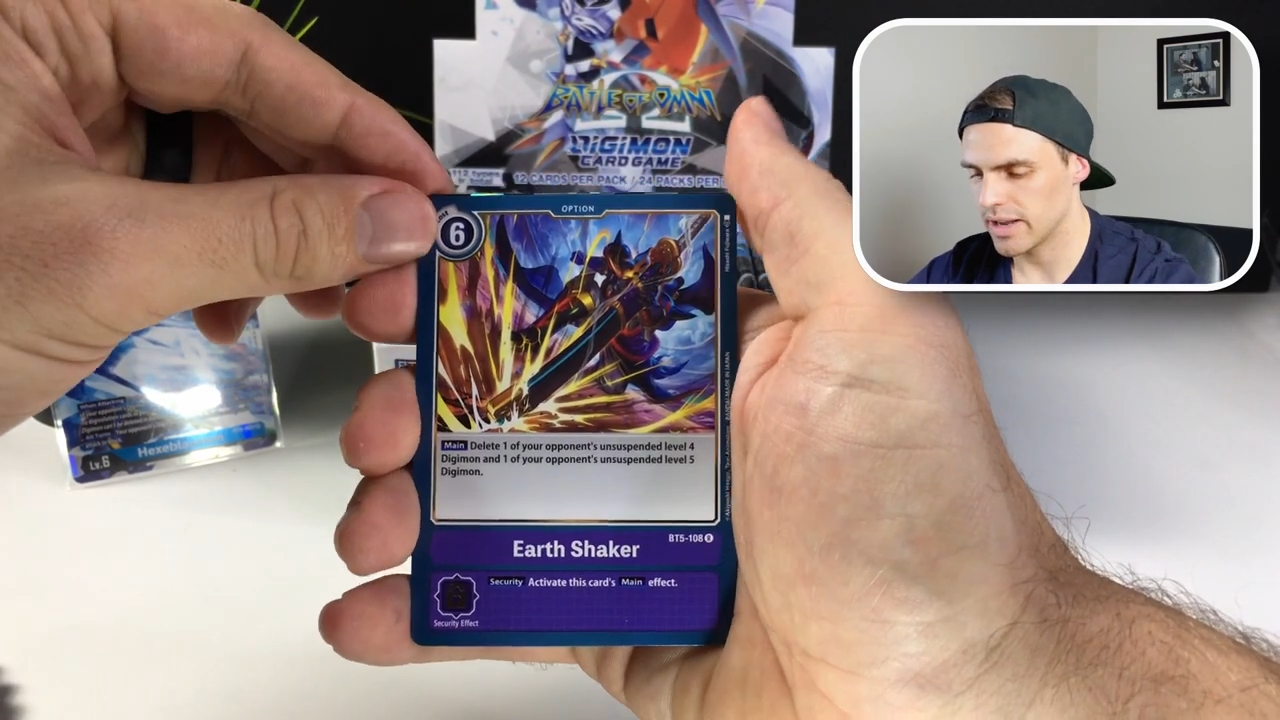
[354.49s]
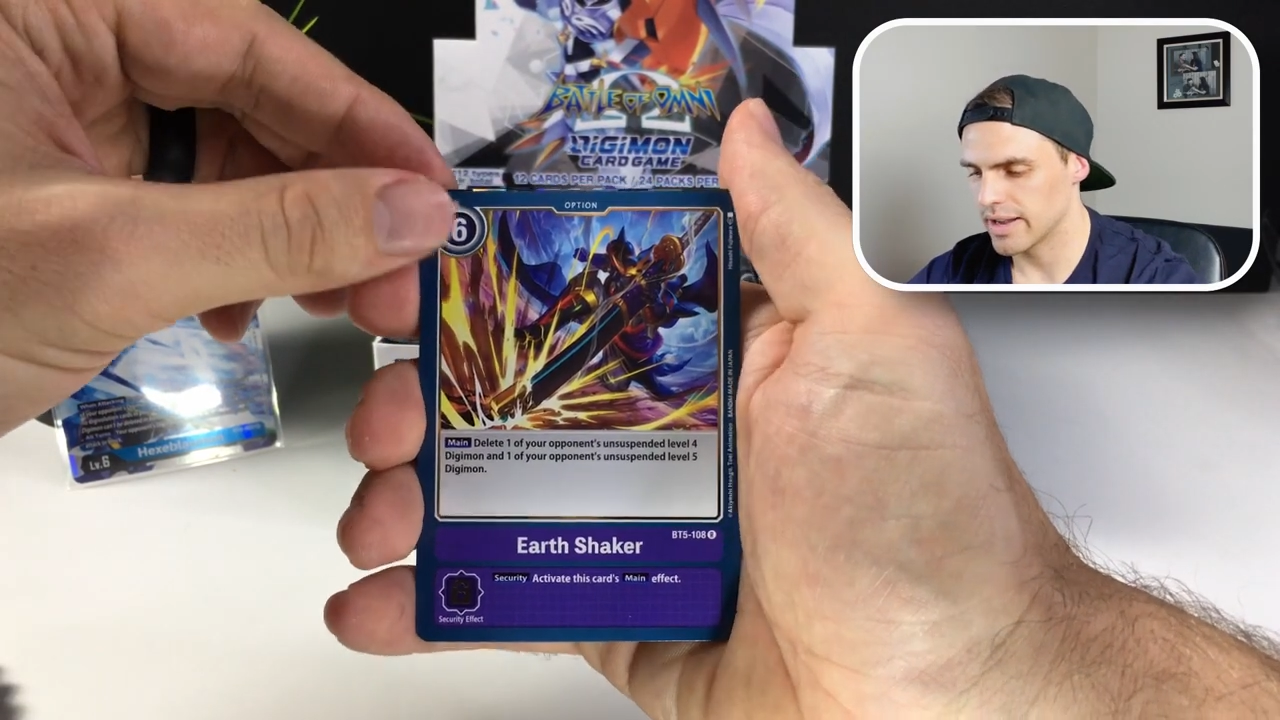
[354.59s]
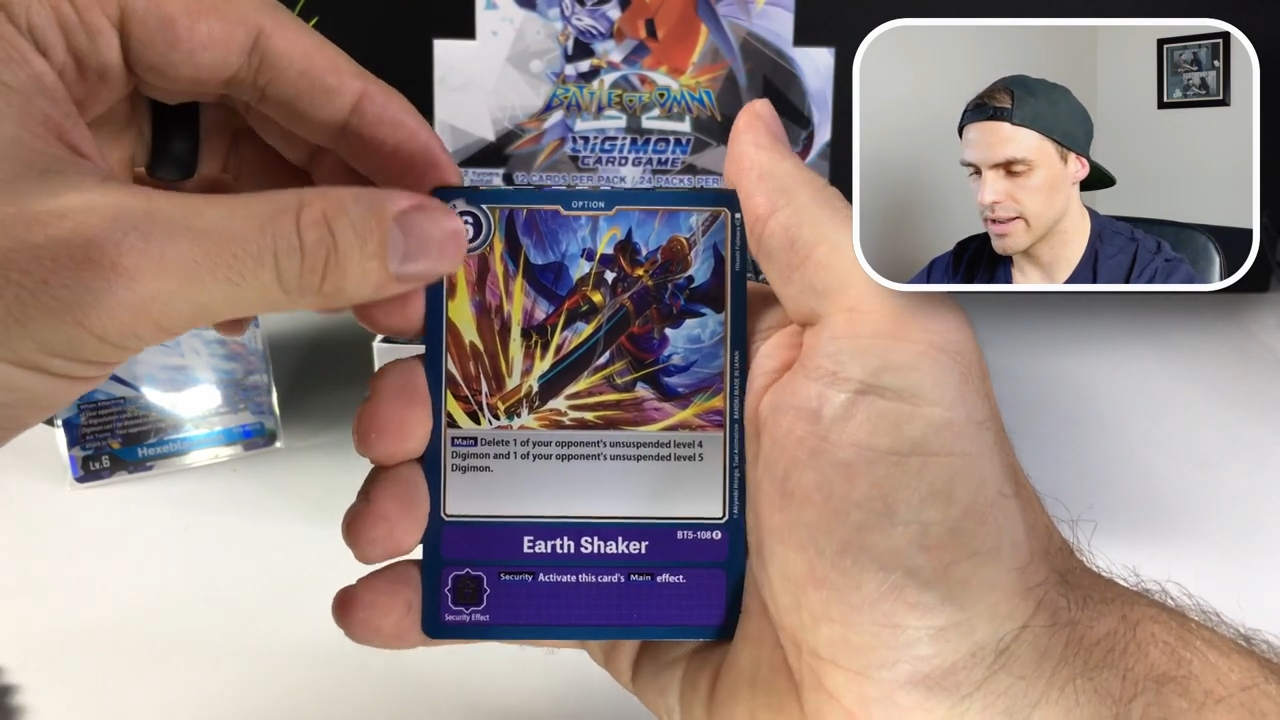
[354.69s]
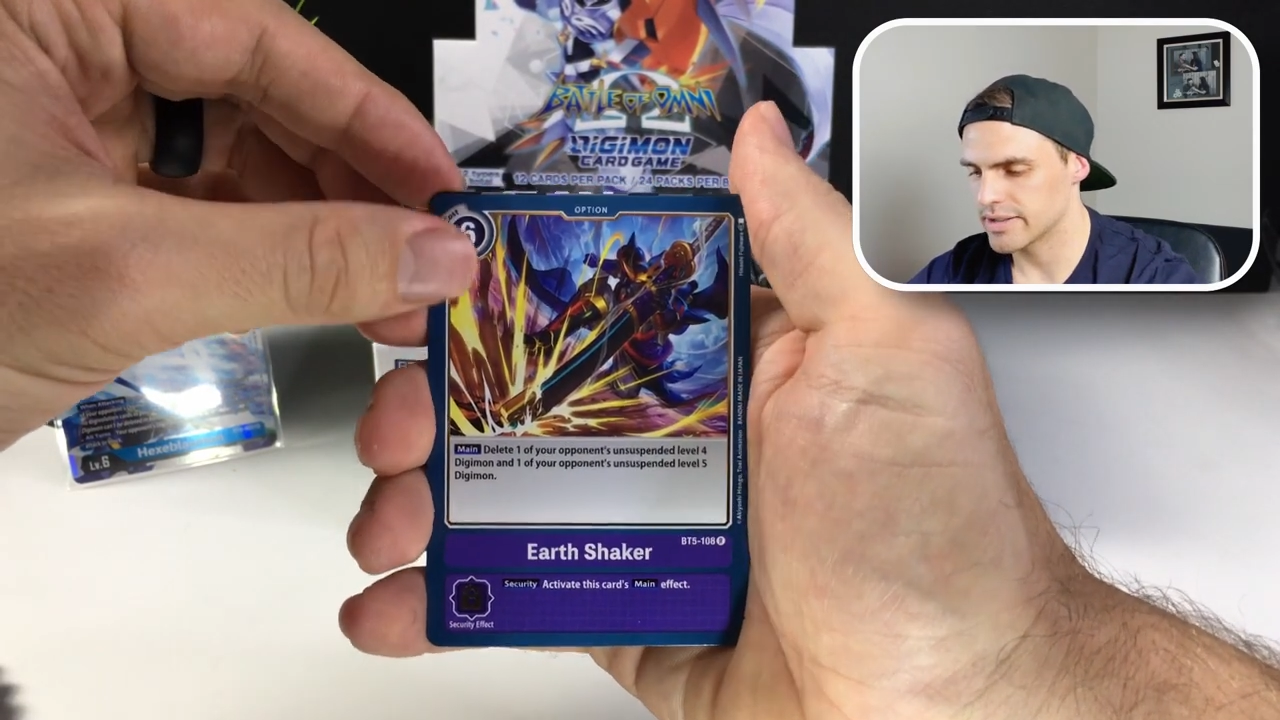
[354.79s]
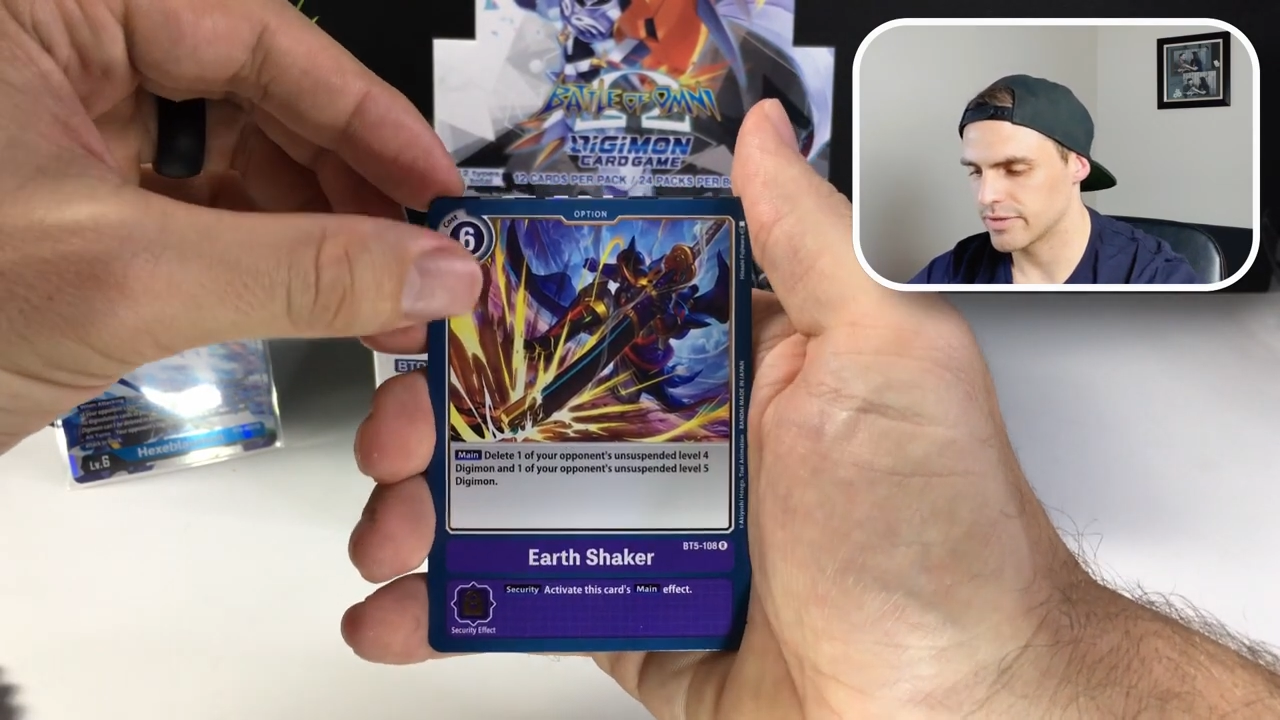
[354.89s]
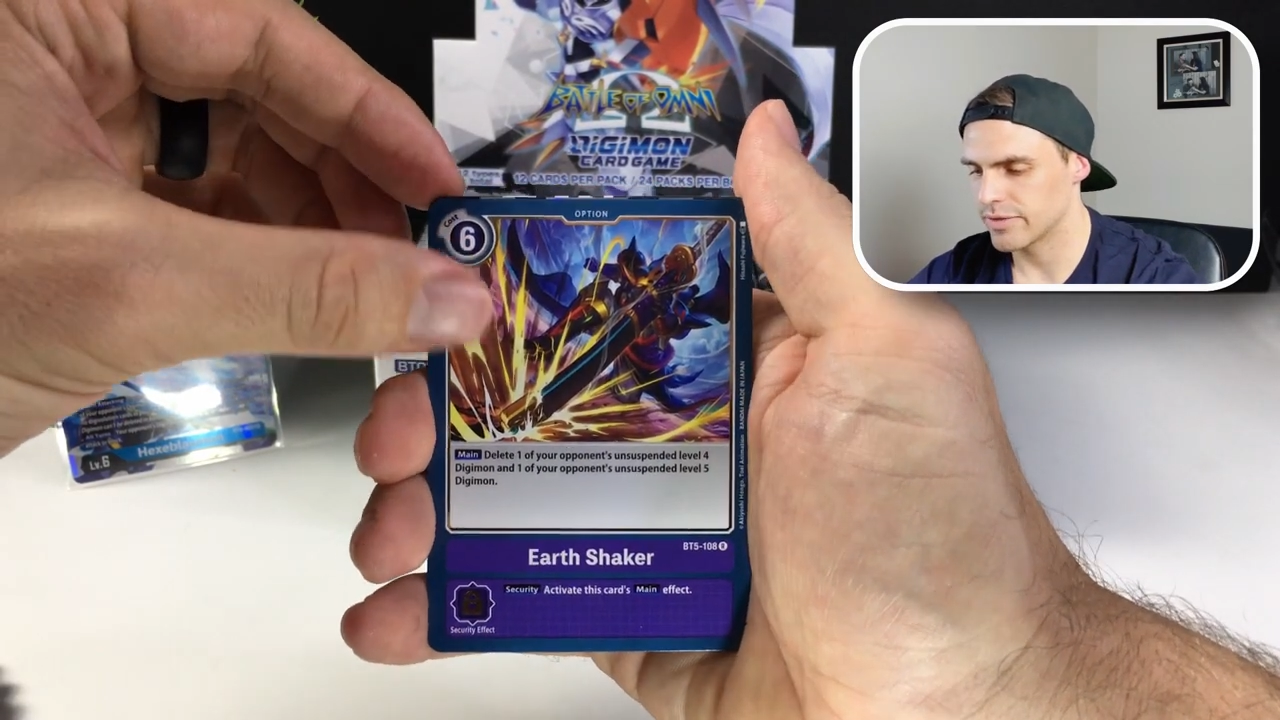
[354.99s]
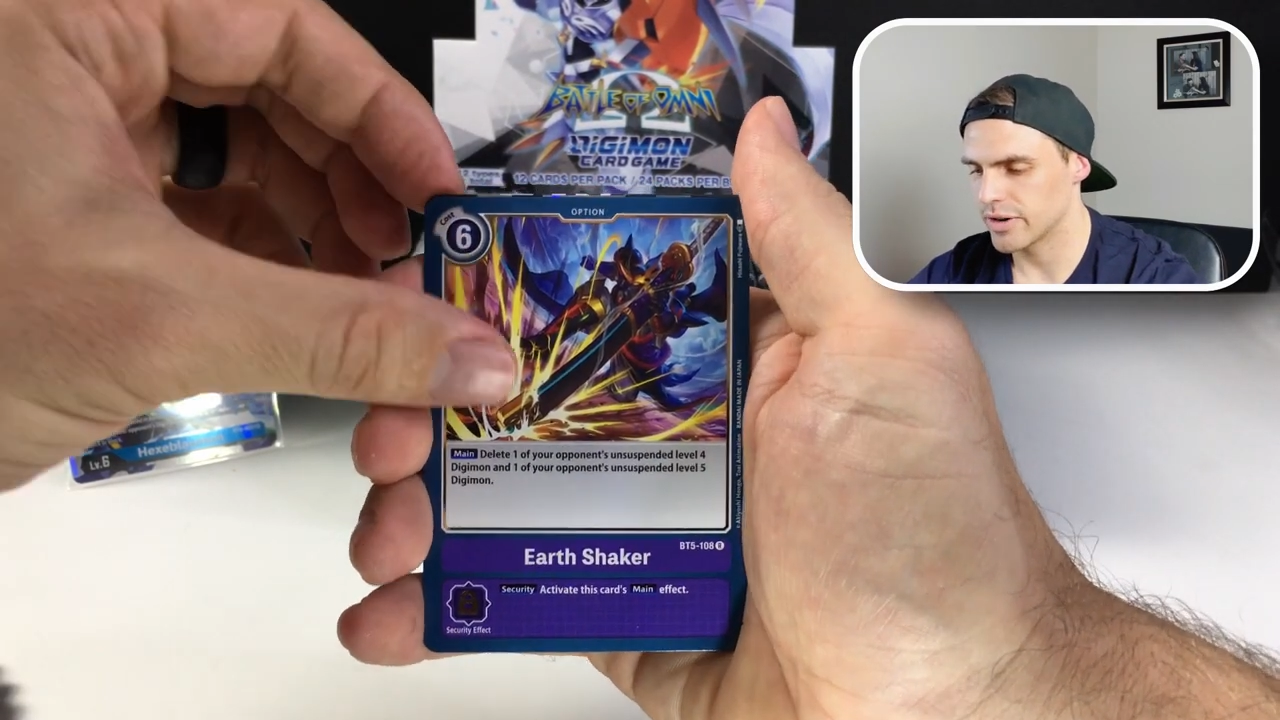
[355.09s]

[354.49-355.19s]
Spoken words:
as the